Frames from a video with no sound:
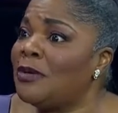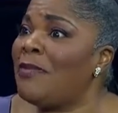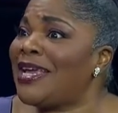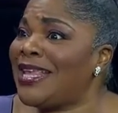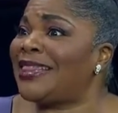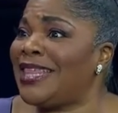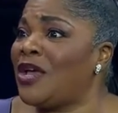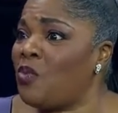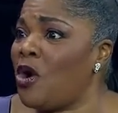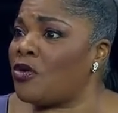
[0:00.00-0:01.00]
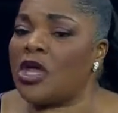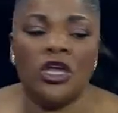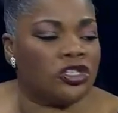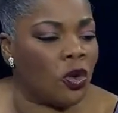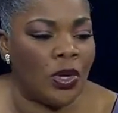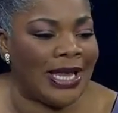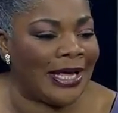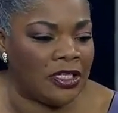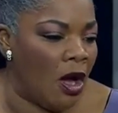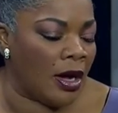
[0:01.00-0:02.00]
to make that thing work. So we
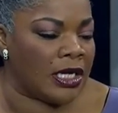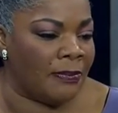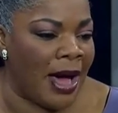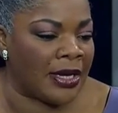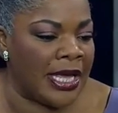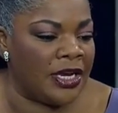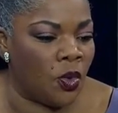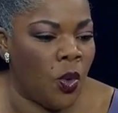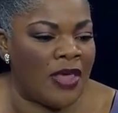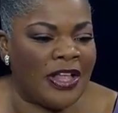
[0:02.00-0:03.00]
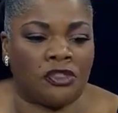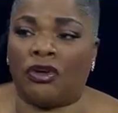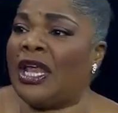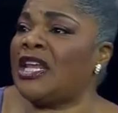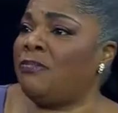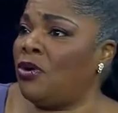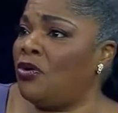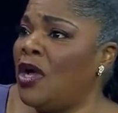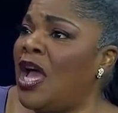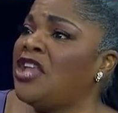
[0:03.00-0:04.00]
like talking about it in a way that's
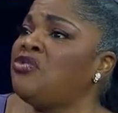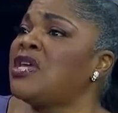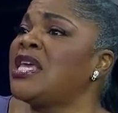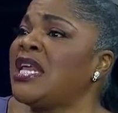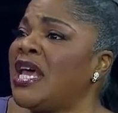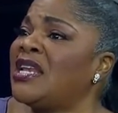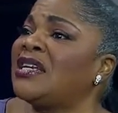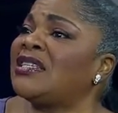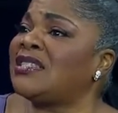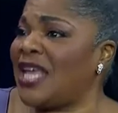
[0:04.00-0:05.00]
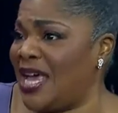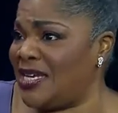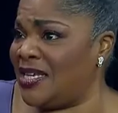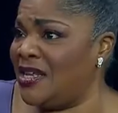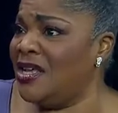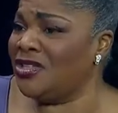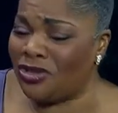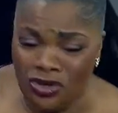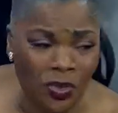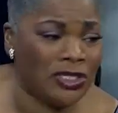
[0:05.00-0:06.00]
relatable and you can get it and understand it. Mm So mm-hmm. do we